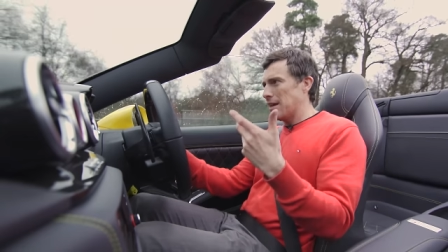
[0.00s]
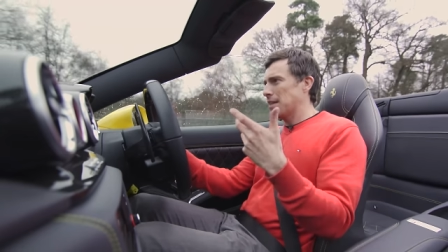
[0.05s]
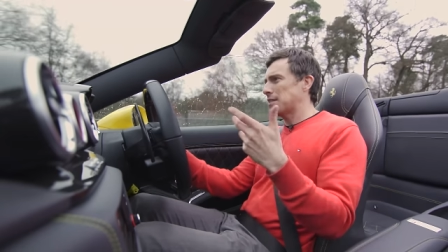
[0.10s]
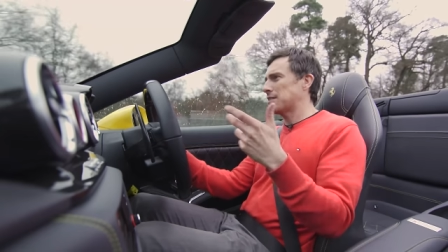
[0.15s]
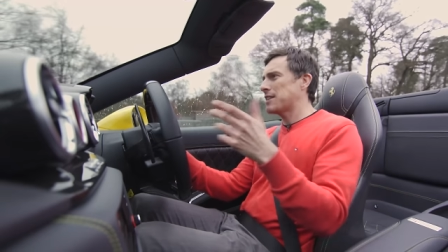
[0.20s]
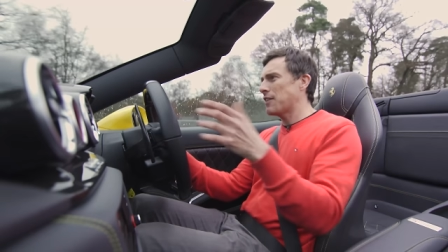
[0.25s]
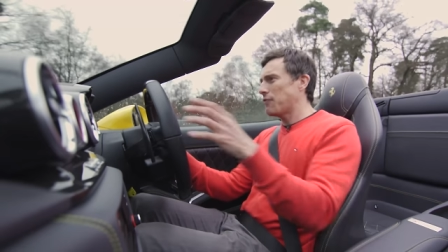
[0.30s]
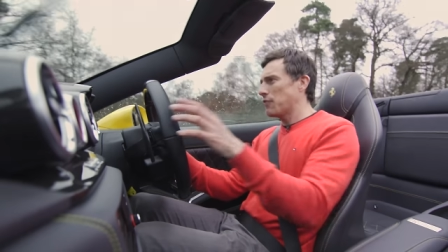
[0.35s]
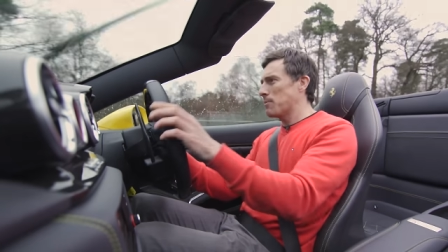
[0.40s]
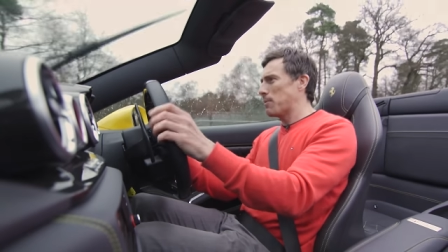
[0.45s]

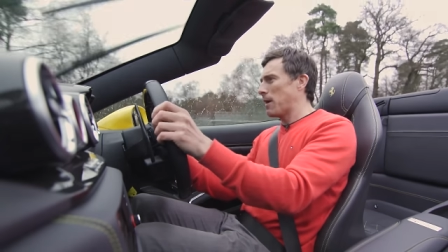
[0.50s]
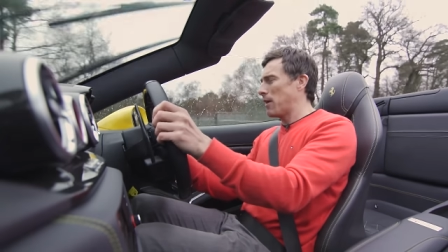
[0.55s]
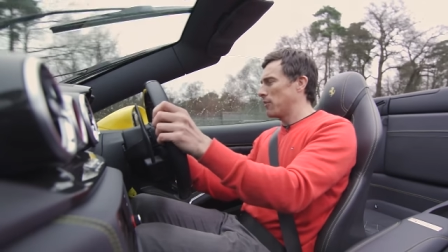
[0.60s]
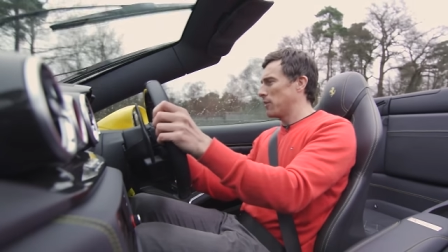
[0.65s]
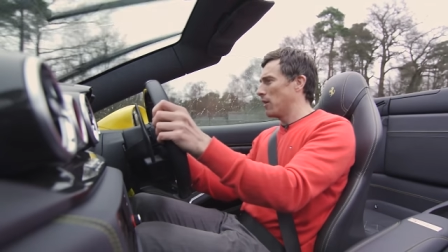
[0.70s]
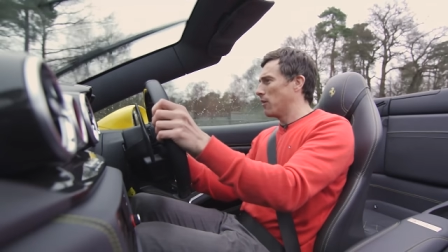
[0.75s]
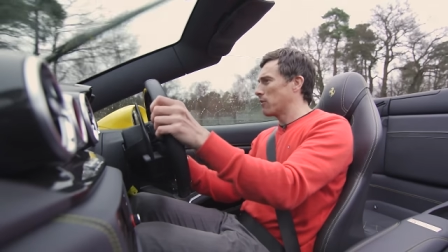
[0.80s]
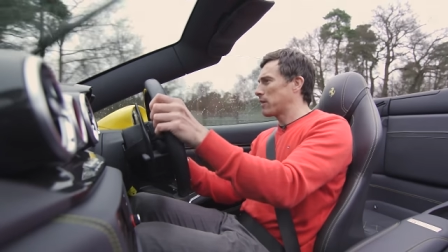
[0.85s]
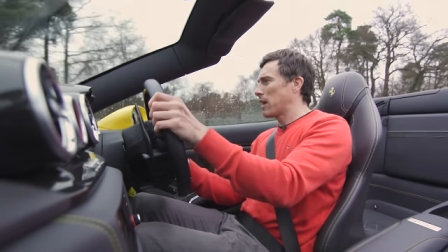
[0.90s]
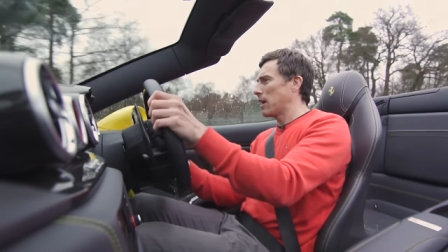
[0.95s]
It's definitely better
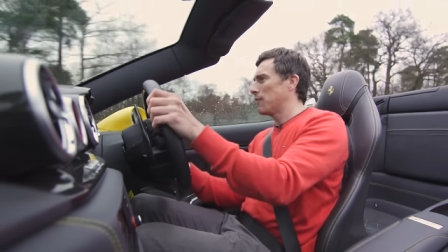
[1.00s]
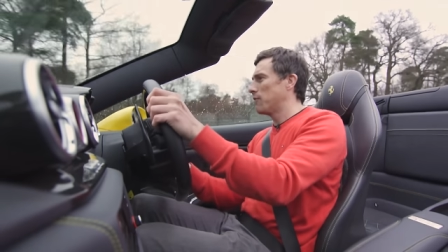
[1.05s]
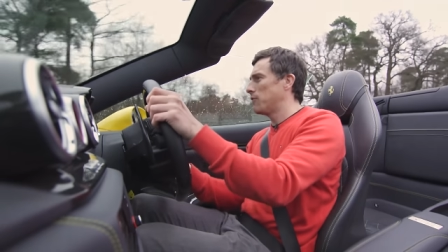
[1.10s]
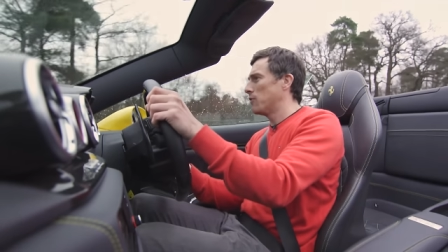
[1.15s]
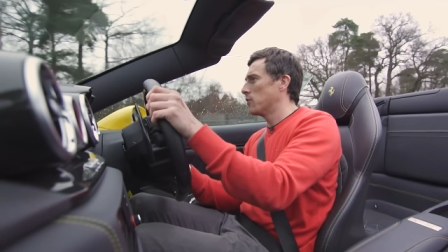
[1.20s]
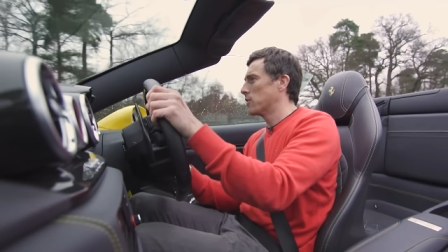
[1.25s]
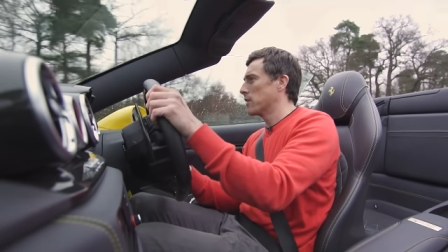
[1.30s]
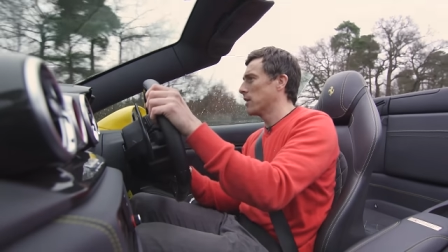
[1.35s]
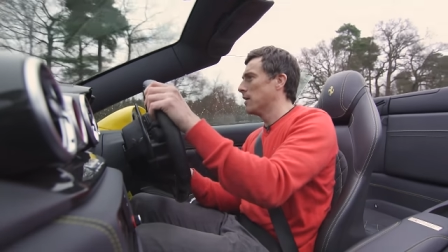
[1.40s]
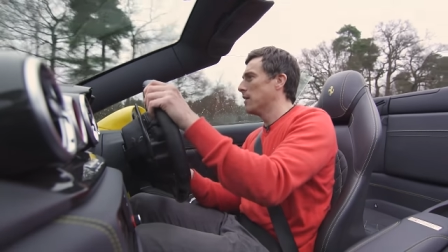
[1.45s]
than the old
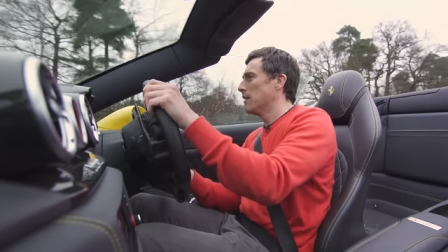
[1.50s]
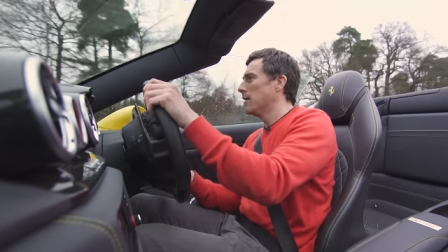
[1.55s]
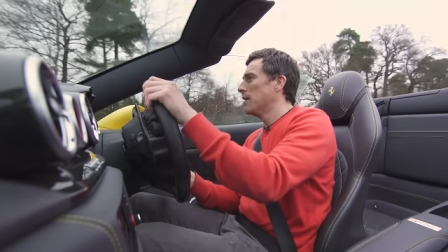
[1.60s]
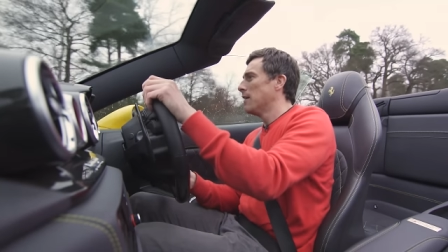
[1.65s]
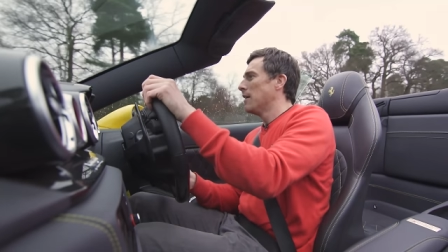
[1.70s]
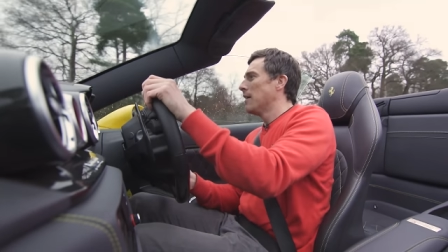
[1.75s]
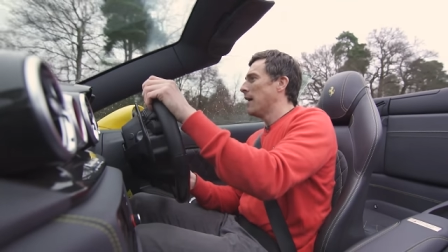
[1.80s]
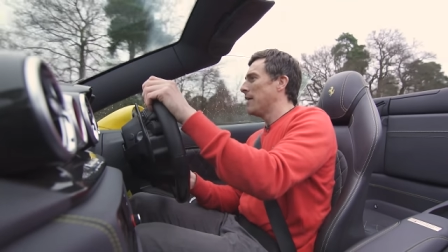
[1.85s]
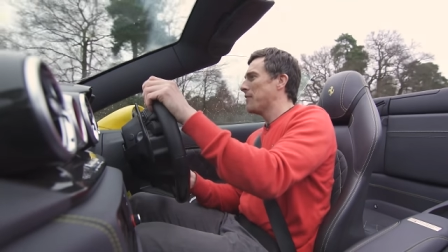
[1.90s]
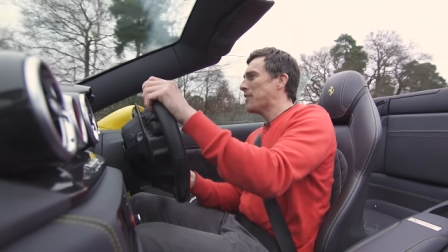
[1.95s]
California.
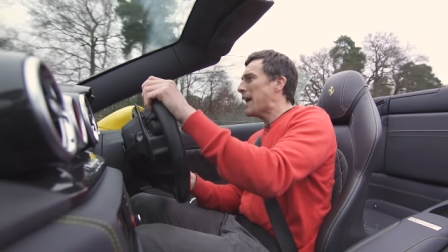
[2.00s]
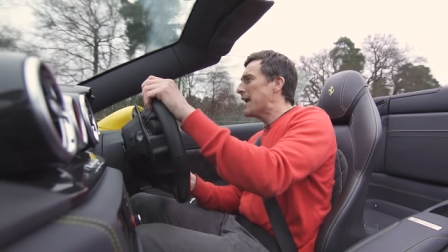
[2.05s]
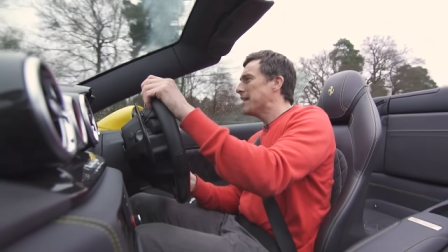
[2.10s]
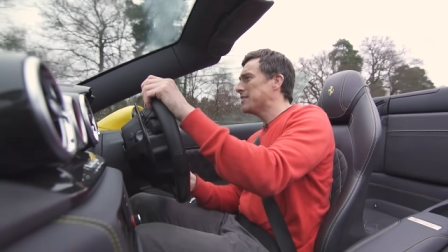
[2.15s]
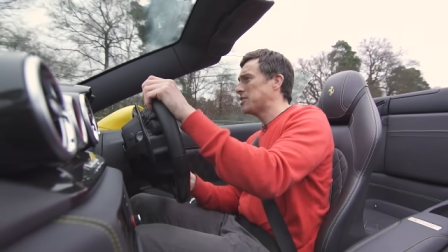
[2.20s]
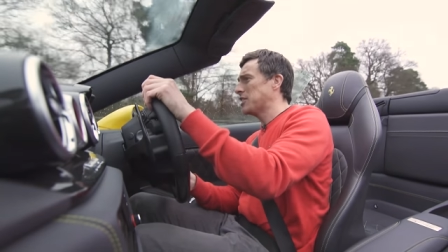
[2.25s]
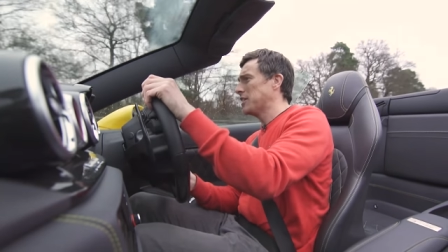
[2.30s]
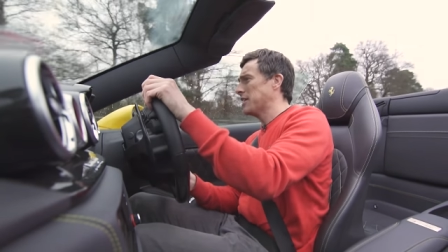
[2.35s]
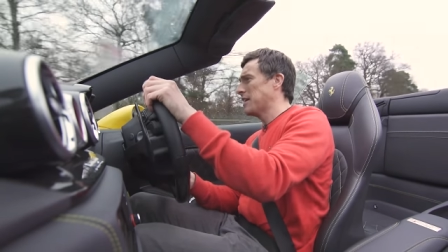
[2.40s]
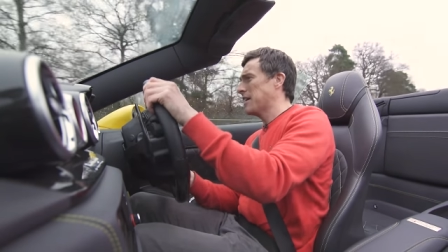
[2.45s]
The
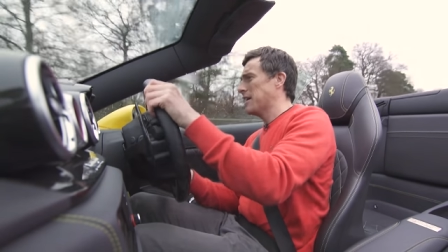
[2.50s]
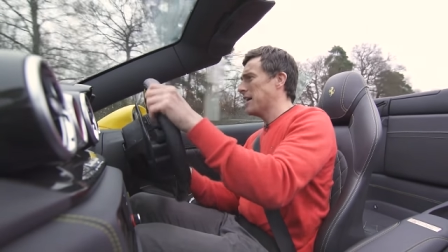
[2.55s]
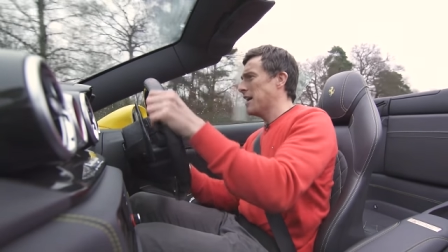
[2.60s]
engine